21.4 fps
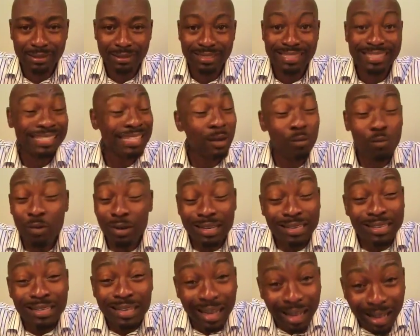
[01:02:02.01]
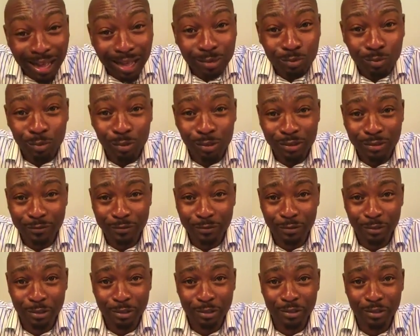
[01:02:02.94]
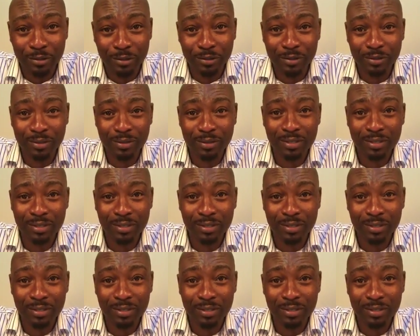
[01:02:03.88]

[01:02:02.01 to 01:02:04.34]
It's not what God wants for you.